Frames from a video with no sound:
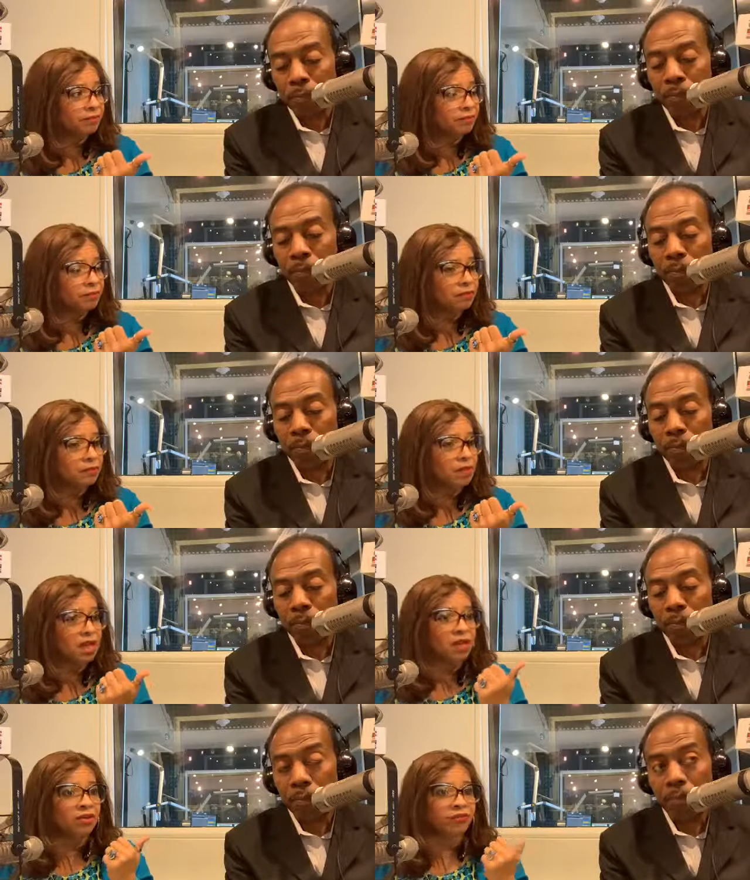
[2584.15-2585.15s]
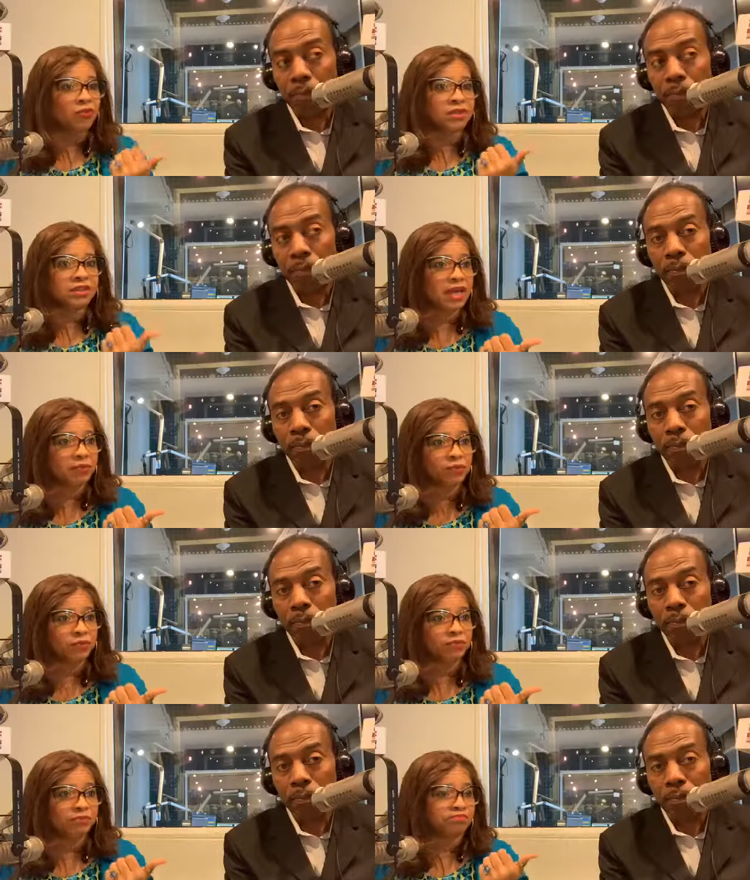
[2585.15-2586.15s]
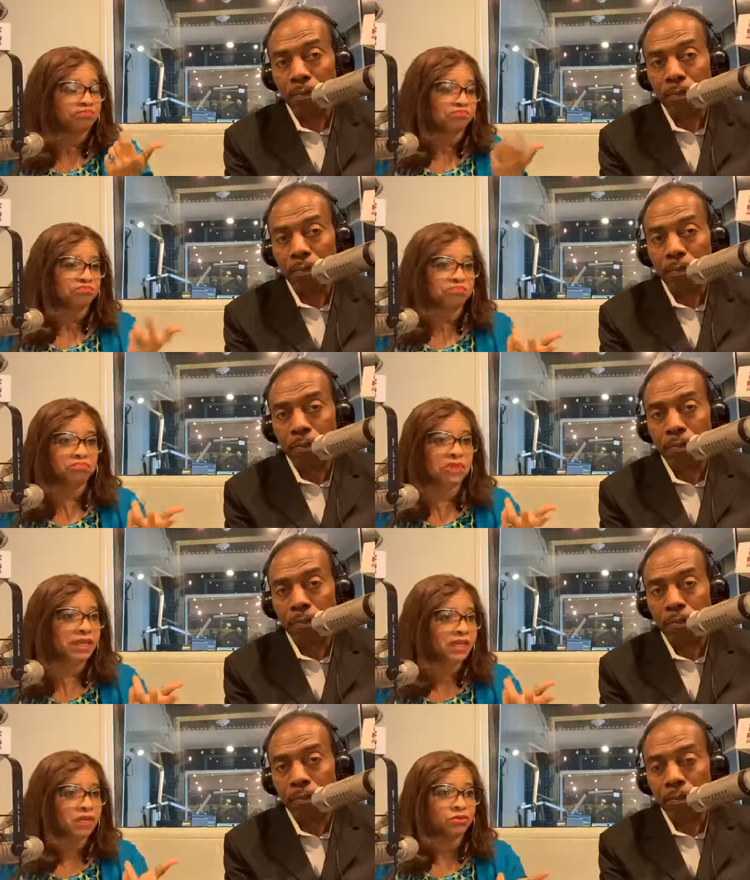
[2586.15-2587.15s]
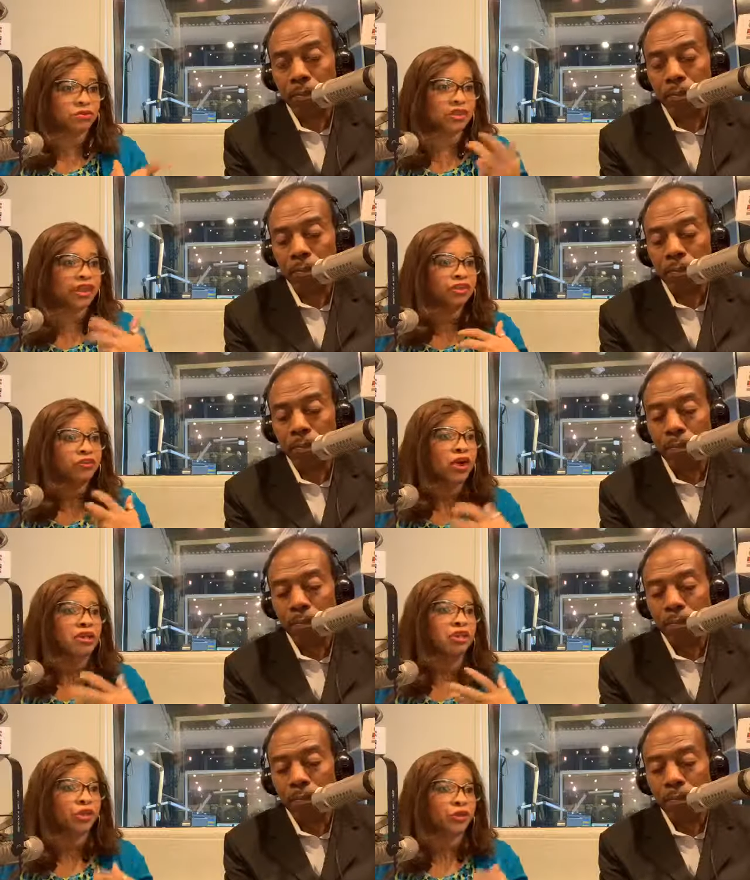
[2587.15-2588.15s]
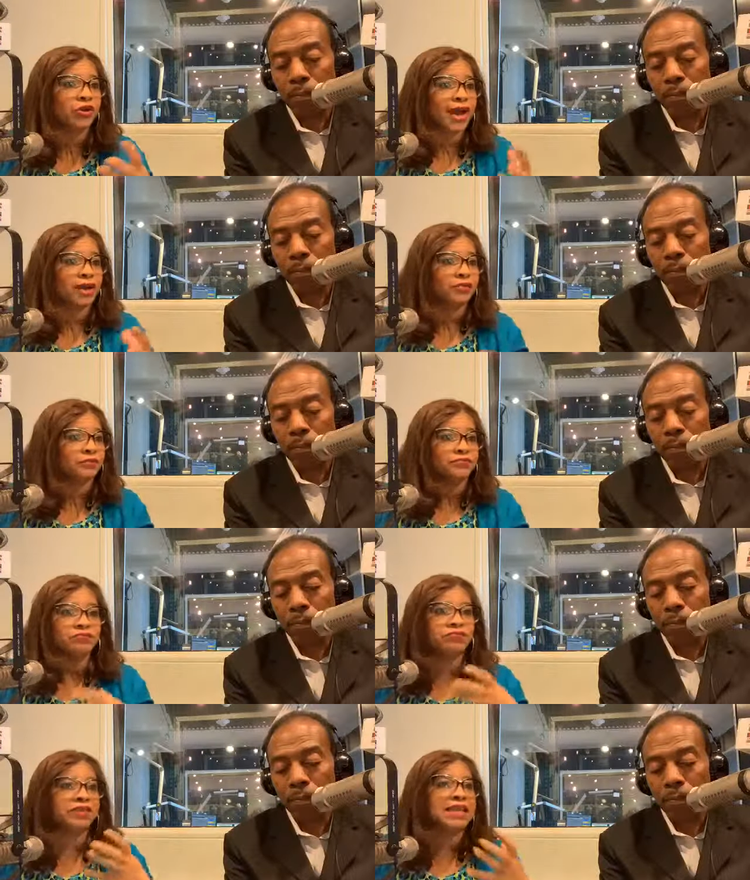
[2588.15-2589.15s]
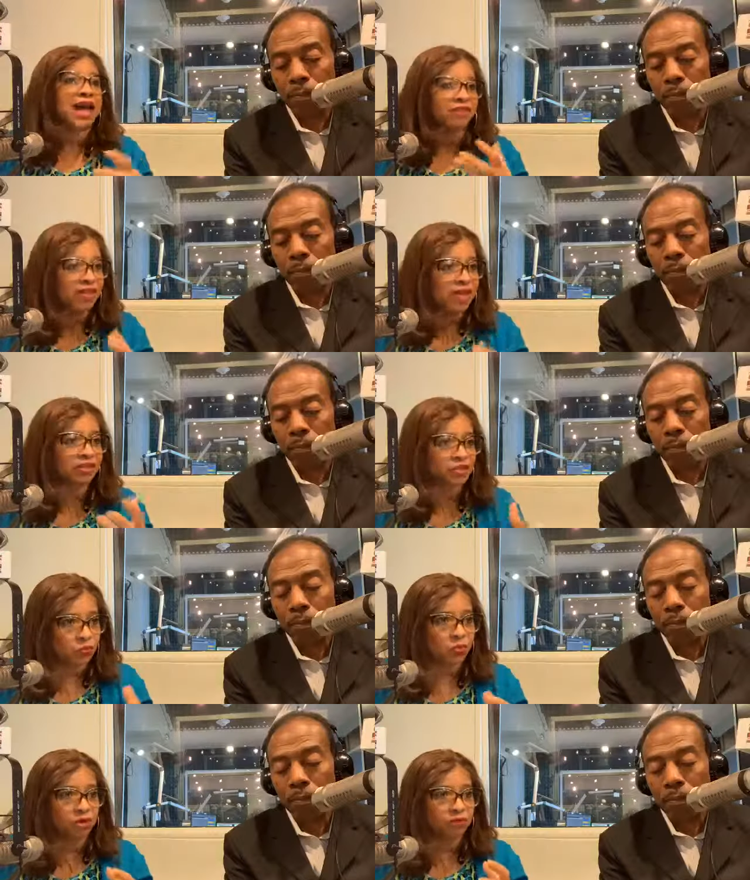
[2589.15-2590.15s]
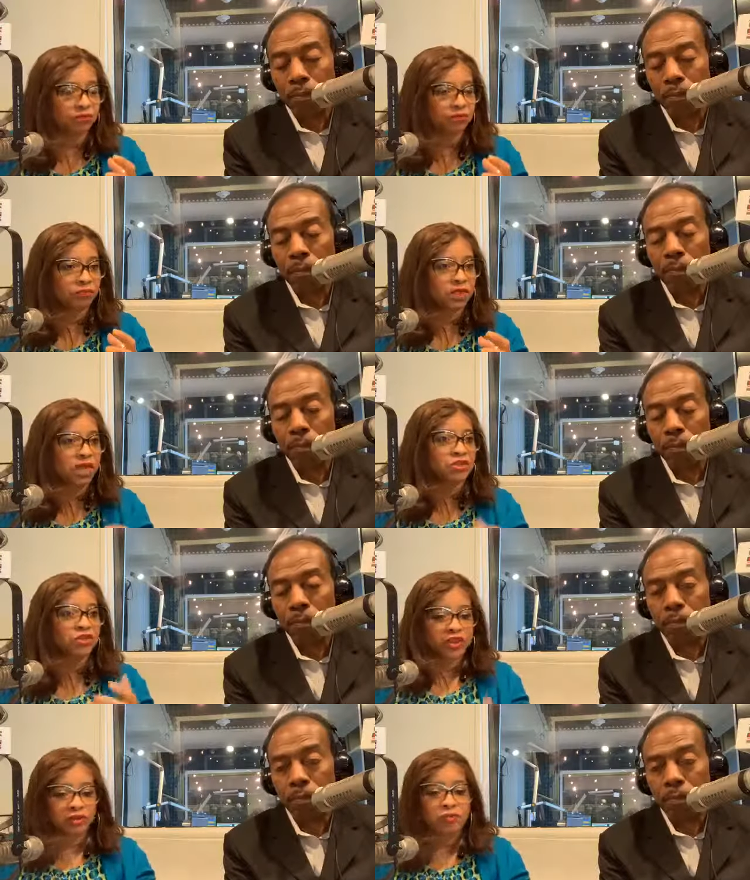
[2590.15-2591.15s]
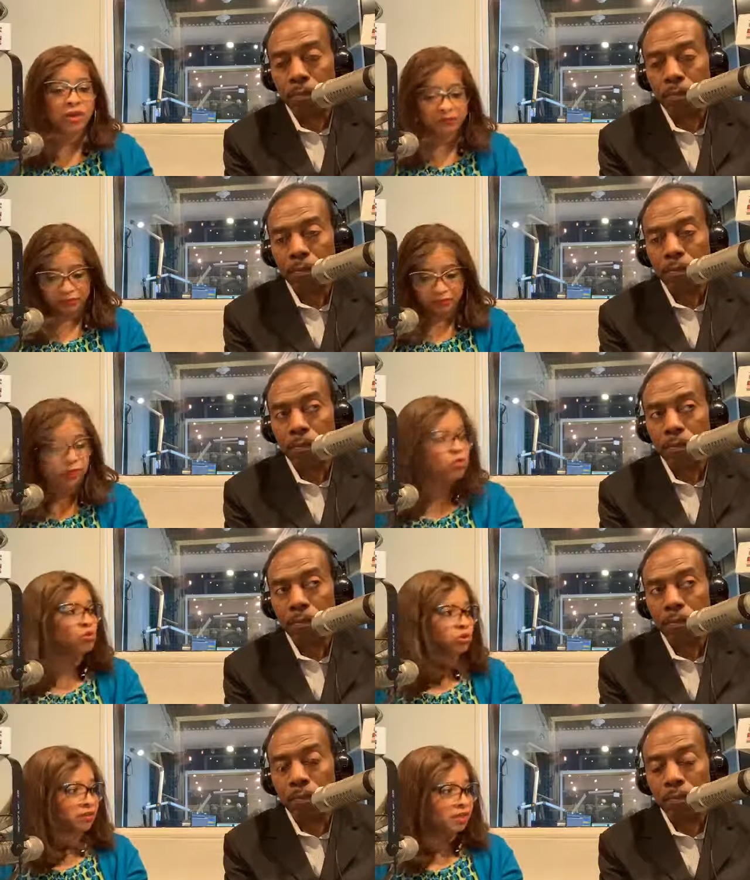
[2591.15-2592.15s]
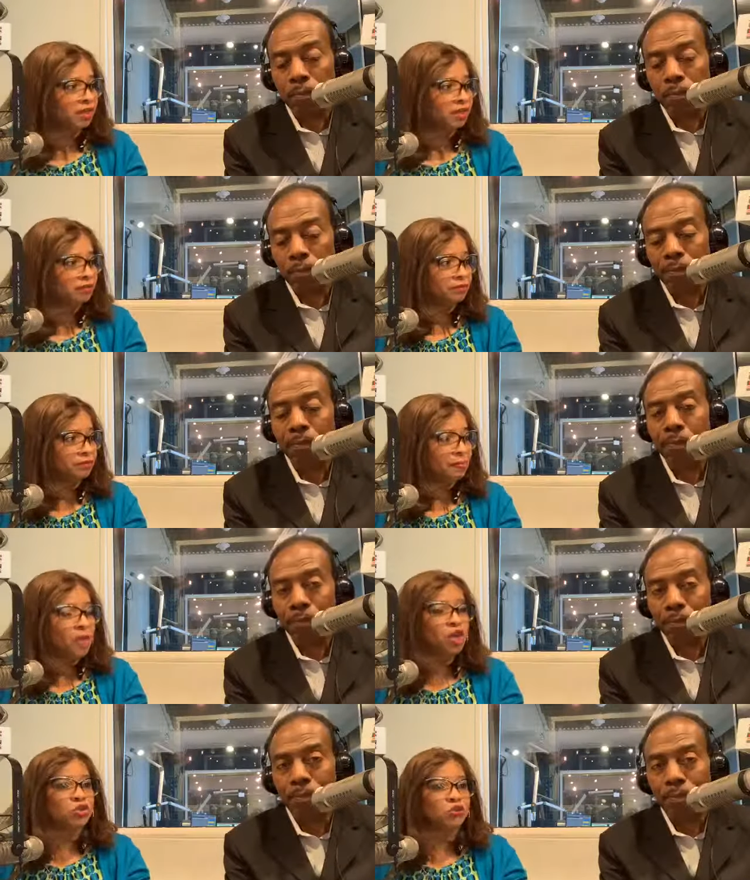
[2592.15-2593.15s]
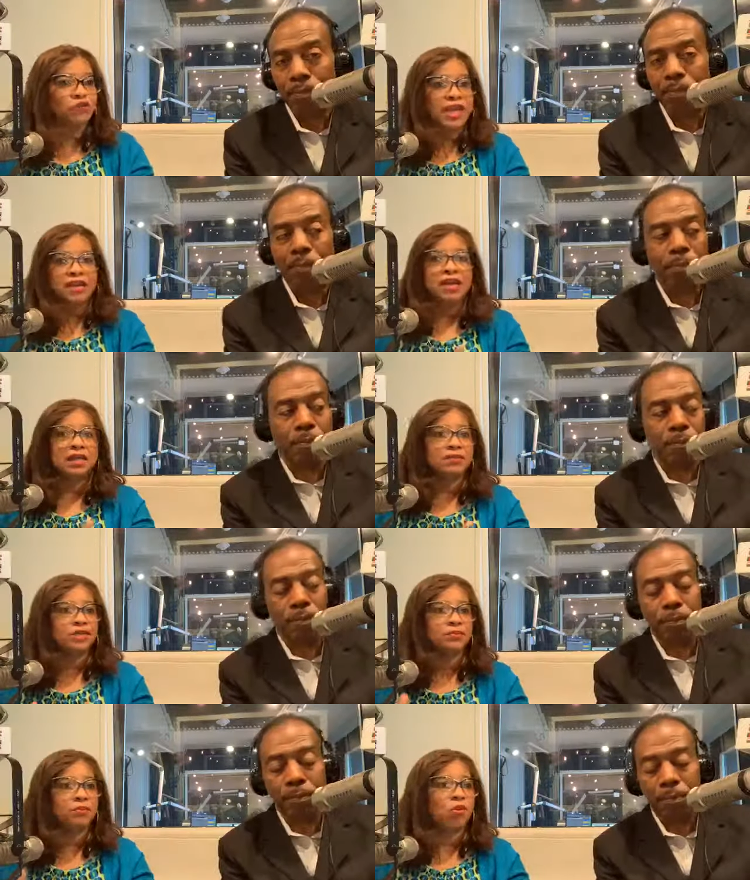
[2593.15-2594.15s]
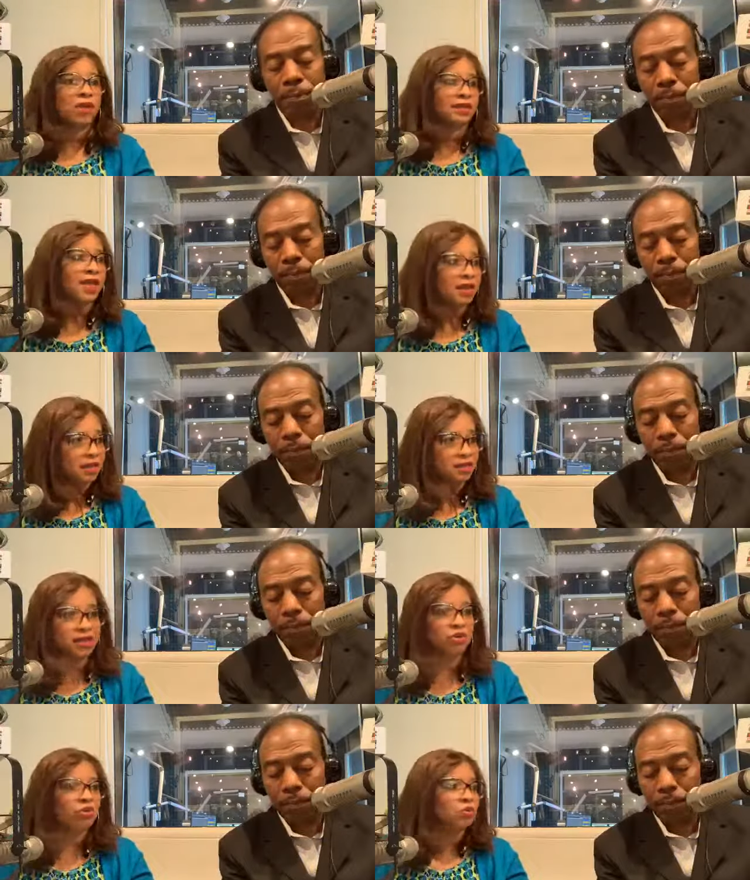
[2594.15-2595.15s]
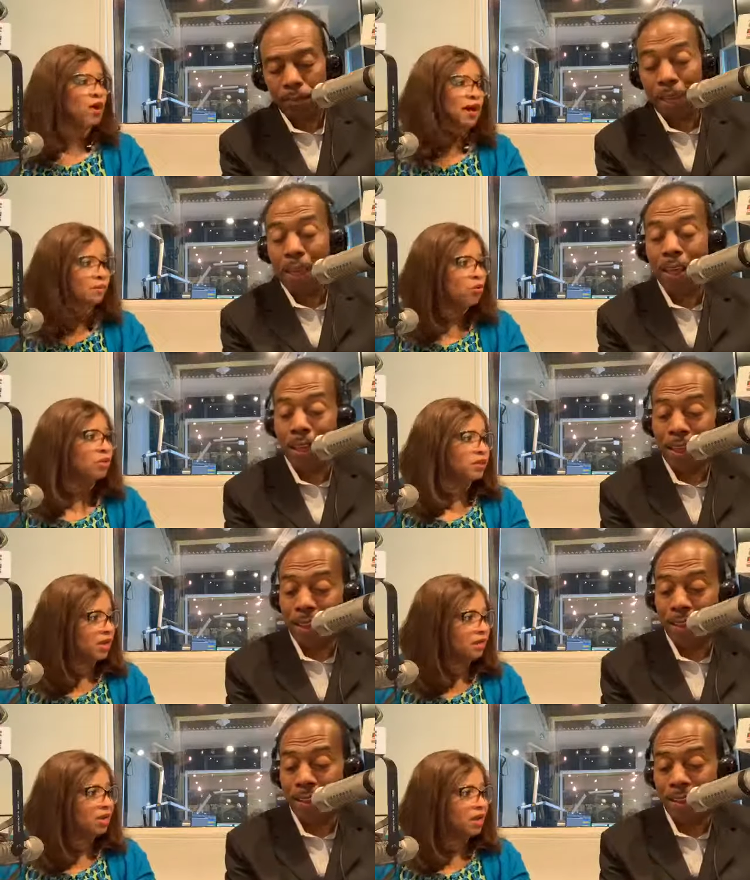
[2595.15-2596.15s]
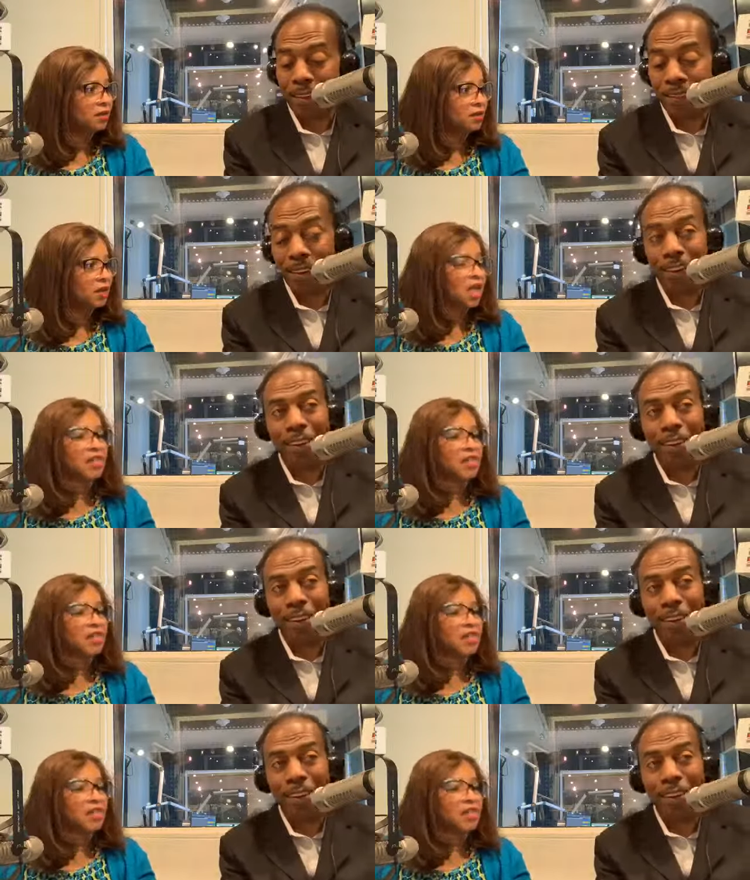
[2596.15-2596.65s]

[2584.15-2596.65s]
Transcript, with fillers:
Speaker 1: Mm-hmm. For example, millennials, they're trying to learn how to navigate this world. So they'll what? Google everything. Mm-hmm. So if they need to boil an egg, they'll Google how to boil an egg, right? right?